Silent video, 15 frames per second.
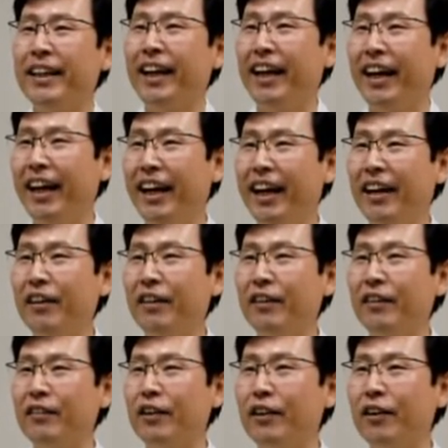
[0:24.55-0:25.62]

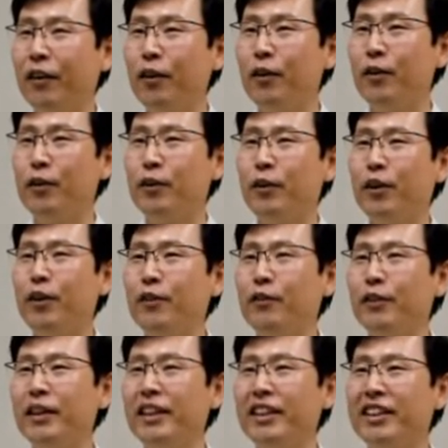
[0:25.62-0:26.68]
And oh,
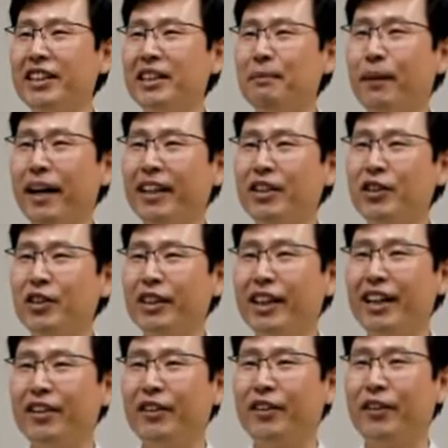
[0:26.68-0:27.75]
winter is back in
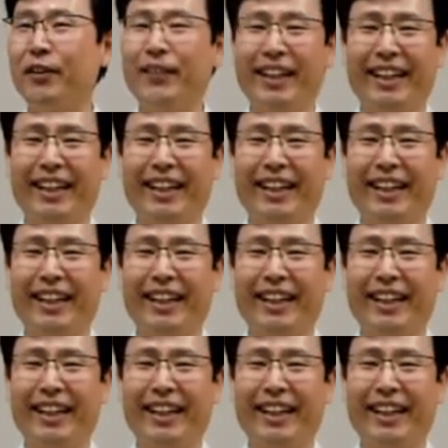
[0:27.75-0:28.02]
Chicago, oh my